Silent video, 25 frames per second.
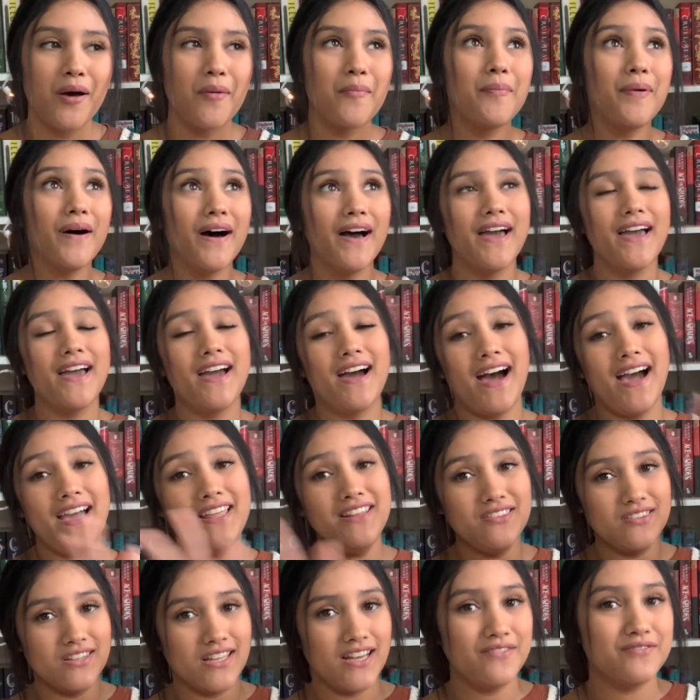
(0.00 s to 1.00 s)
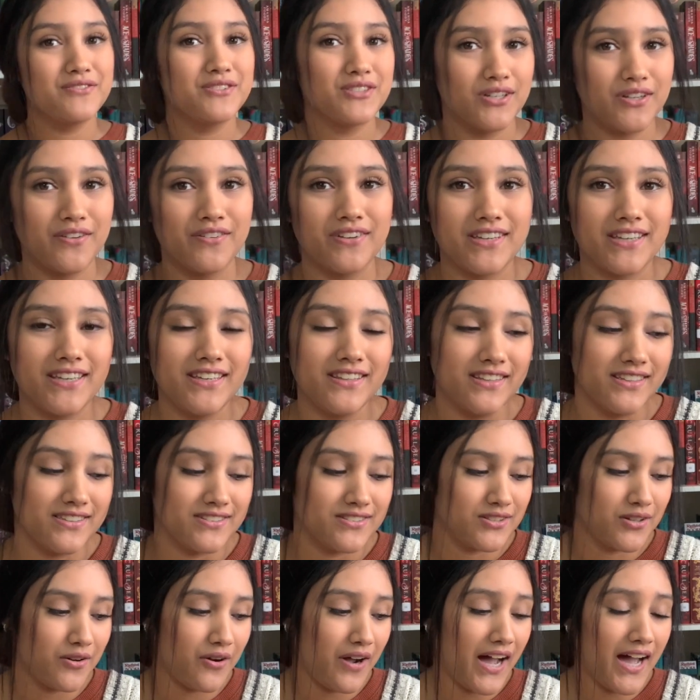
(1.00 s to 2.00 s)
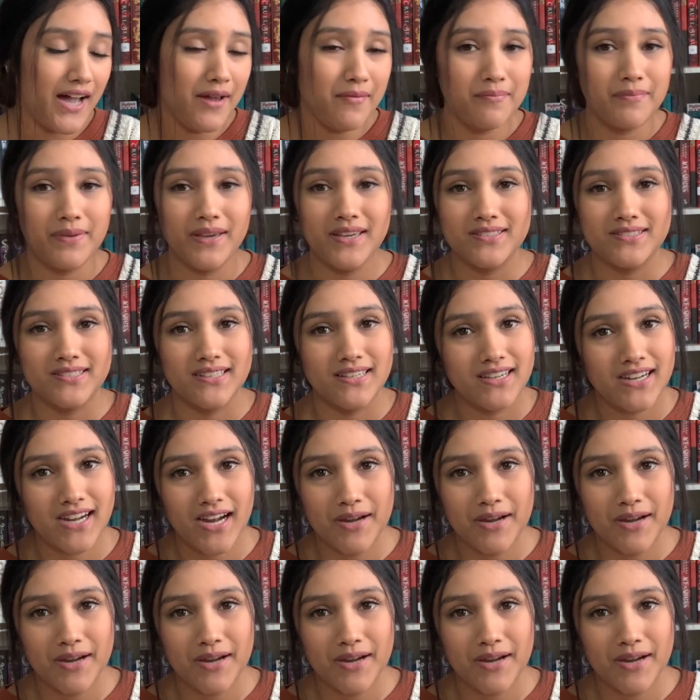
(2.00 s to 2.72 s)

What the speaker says: But I love Song of Achilles, so I'm basic.